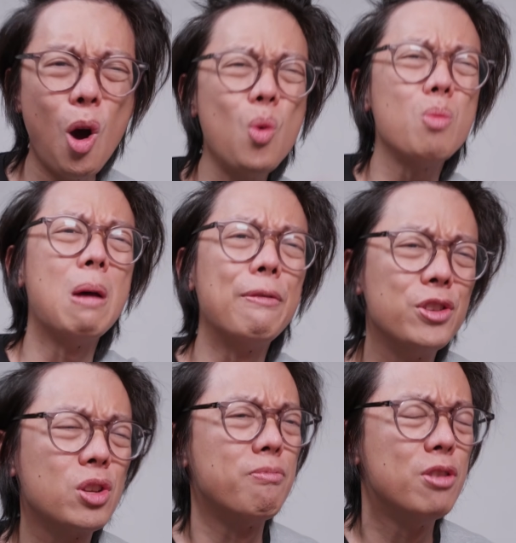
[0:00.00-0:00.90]
old
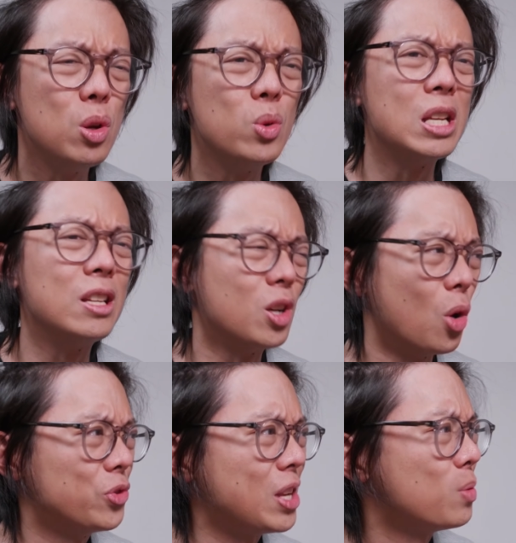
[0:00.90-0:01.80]
methods of producing
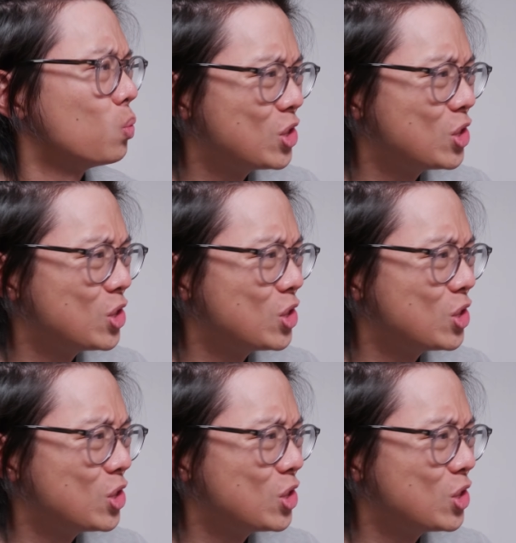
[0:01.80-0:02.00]
content,